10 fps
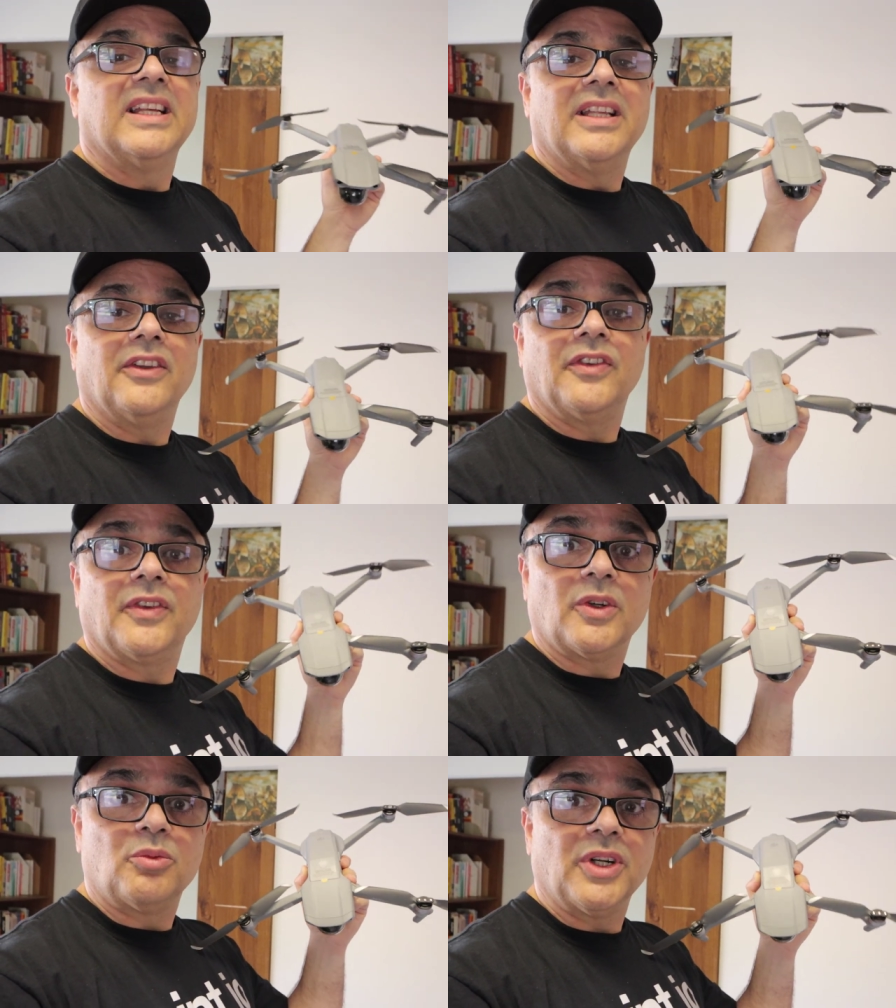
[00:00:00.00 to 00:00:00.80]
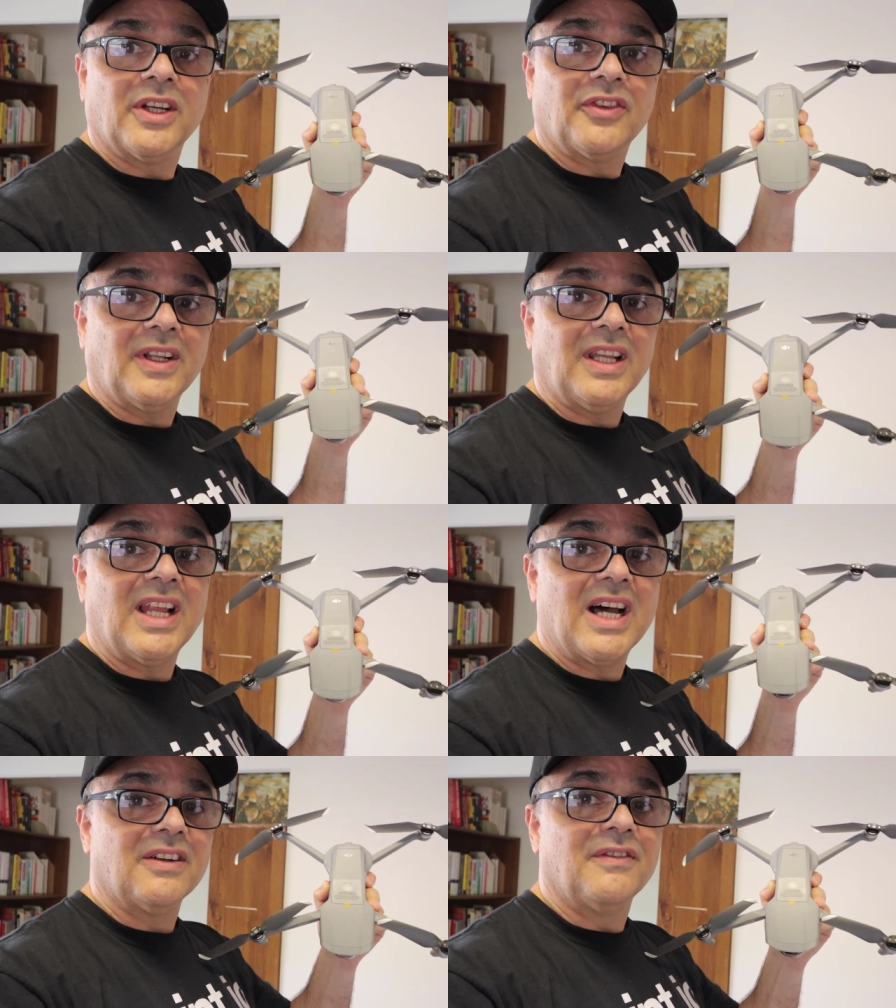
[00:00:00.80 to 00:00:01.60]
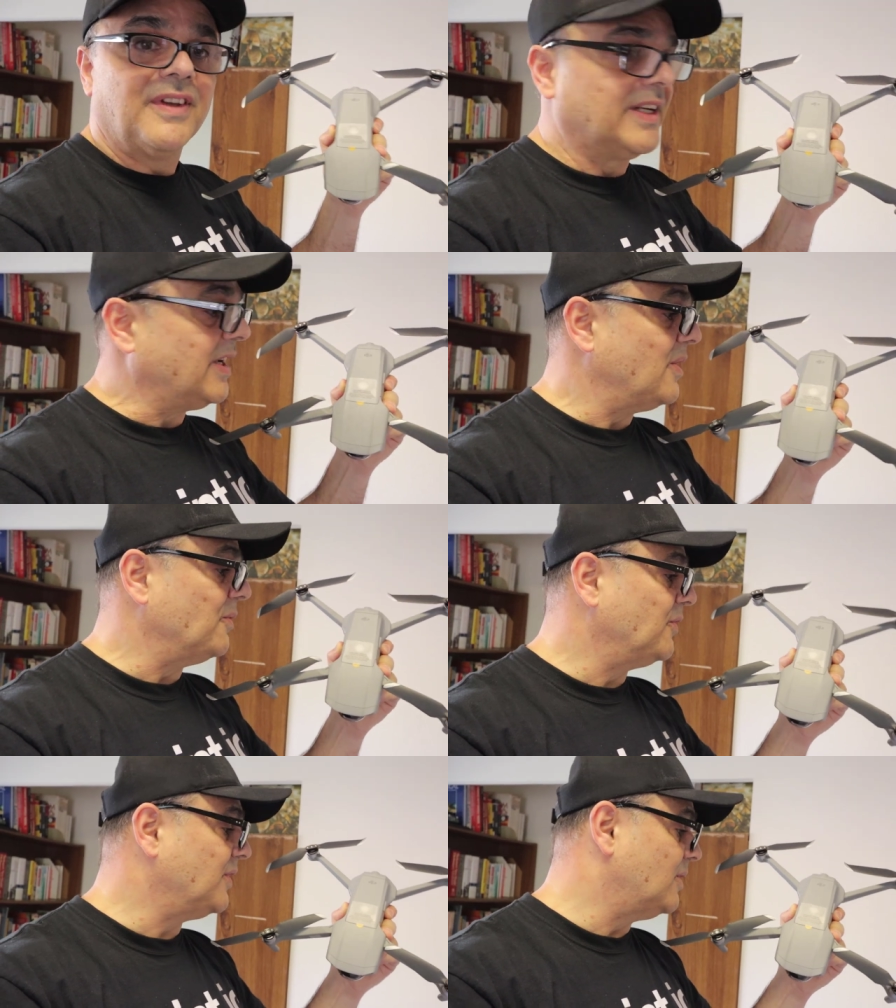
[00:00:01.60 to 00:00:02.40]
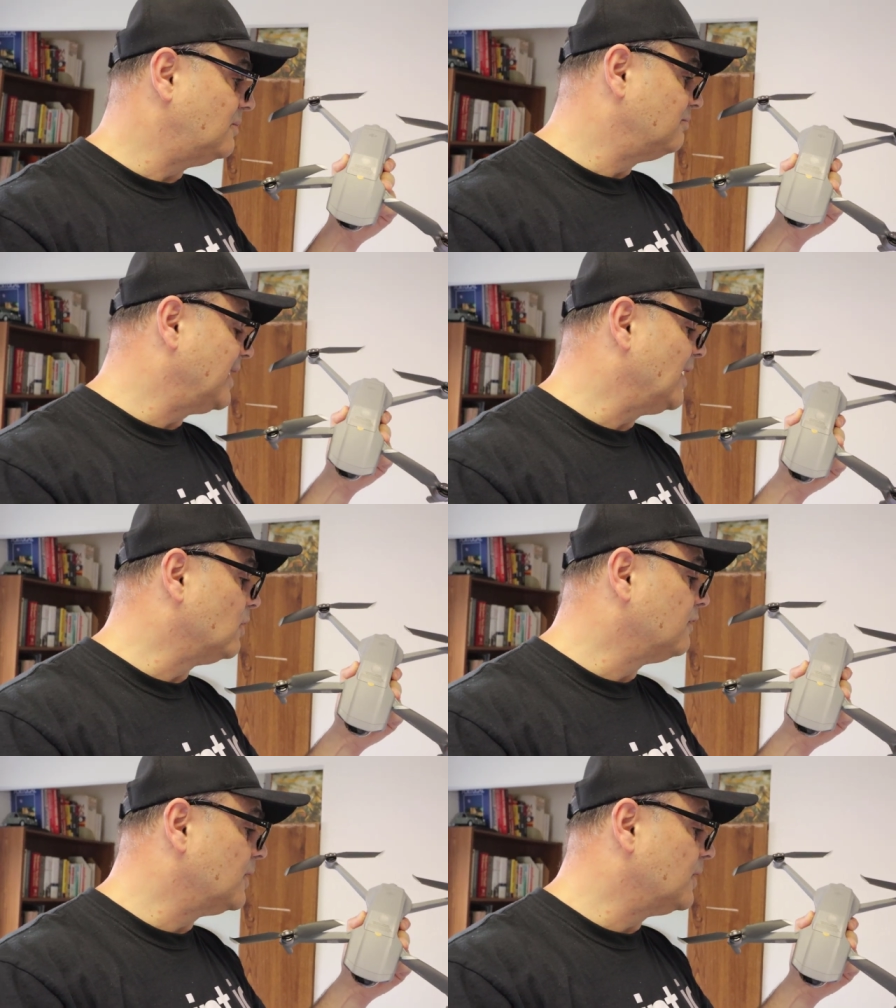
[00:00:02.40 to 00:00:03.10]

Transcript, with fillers: this is gonna bring us a lot of video. So yeah, I look